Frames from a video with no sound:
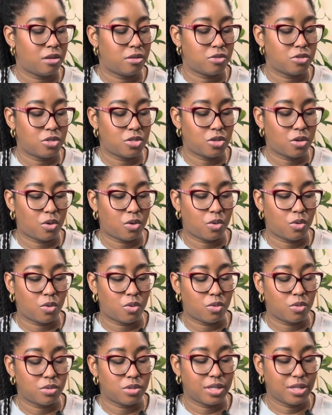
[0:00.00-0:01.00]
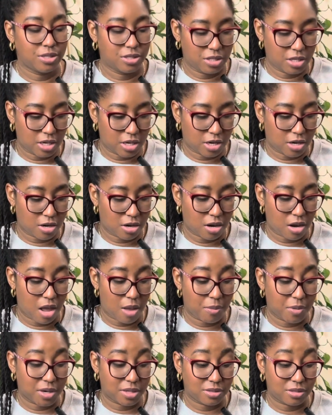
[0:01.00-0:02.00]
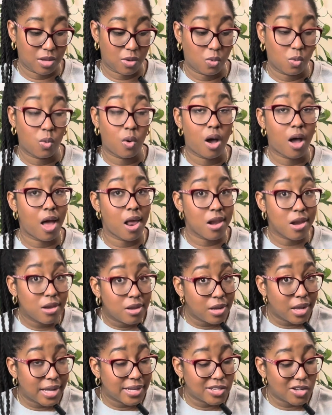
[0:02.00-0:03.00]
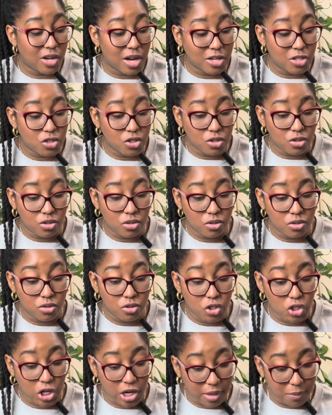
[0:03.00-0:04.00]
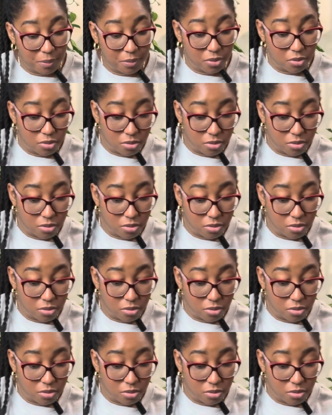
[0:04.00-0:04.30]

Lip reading: So this year, I'm gonna say one international trip.